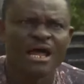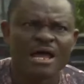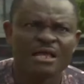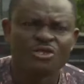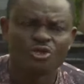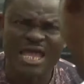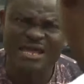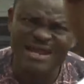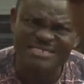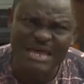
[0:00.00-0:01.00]
You're the
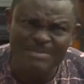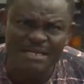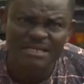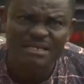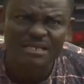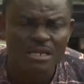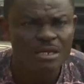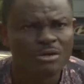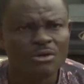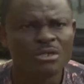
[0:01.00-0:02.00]
crazy man.
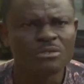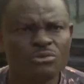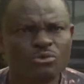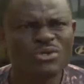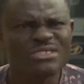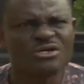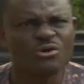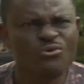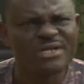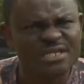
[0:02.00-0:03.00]
Wait,
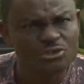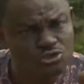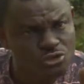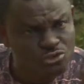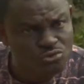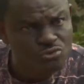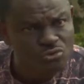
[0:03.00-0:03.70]
what did you just do?